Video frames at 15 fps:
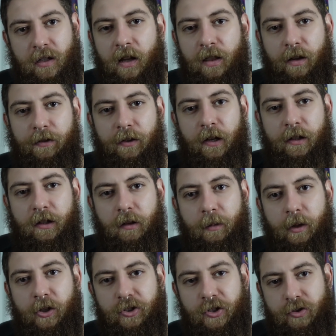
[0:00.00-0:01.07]
and the feeling
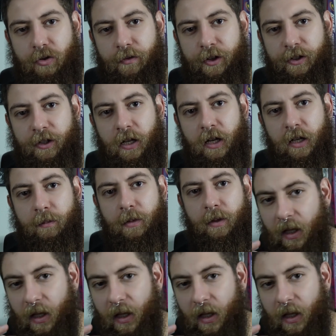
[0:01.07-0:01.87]
diminishes over time.